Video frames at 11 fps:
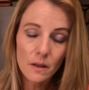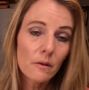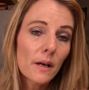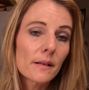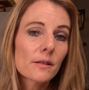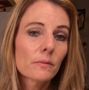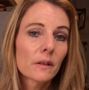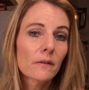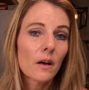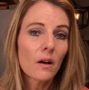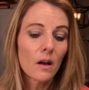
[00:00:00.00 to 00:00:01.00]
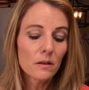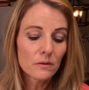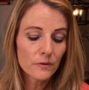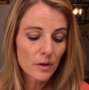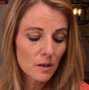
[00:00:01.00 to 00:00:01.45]
All right, so we've got
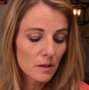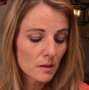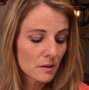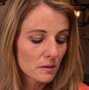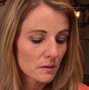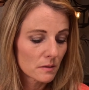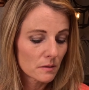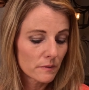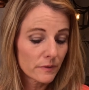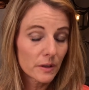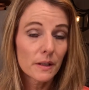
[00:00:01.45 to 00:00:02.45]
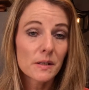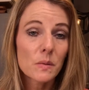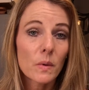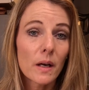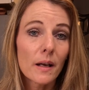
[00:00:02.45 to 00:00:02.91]
all of our filling
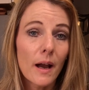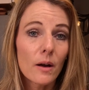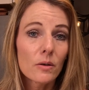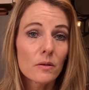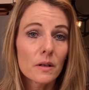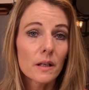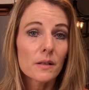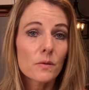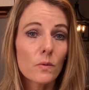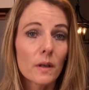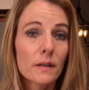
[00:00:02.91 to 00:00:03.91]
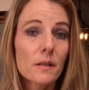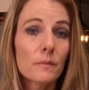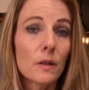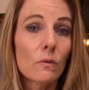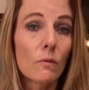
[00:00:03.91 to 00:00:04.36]
spread out and it's ready to be